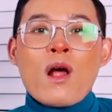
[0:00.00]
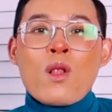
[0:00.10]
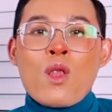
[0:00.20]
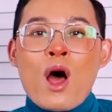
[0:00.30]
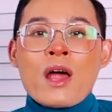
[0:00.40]
a
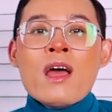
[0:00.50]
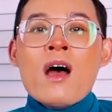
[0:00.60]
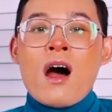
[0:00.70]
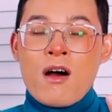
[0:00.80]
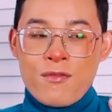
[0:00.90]
lot
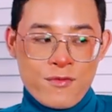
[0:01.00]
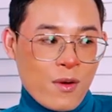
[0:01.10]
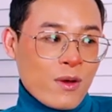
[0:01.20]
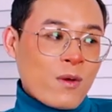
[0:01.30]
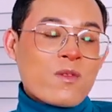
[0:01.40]
of
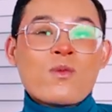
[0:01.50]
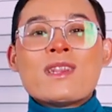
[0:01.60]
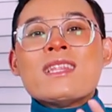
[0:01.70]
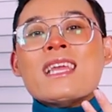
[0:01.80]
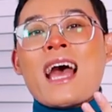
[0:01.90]
photos
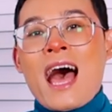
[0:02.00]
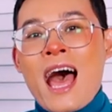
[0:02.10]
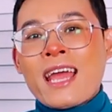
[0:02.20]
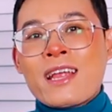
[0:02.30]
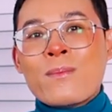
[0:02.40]
with the
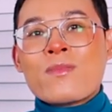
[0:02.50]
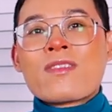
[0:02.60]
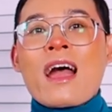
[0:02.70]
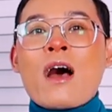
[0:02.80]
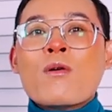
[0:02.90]
items
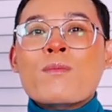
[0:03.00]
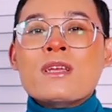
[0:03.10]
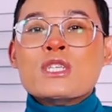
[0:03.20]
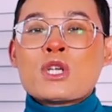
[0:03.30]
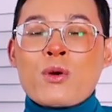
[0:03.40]
that I will
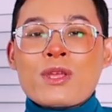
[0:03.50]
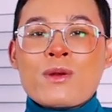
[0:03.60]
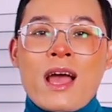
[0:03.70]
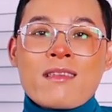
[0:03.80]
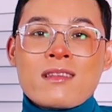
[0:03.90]
be showing you
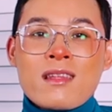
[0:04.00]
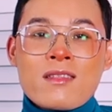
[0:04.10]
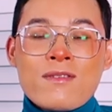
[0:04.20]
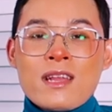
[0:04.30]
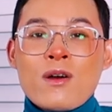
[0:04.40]
guys in
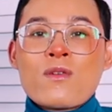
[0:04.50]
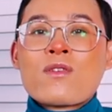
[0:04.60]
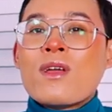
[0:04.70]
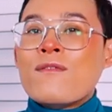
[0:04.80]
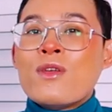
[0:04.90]
this video.
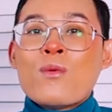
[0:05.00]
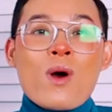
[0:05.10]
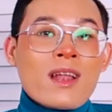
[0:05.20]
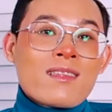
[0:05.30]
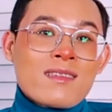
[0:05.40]
So if you want to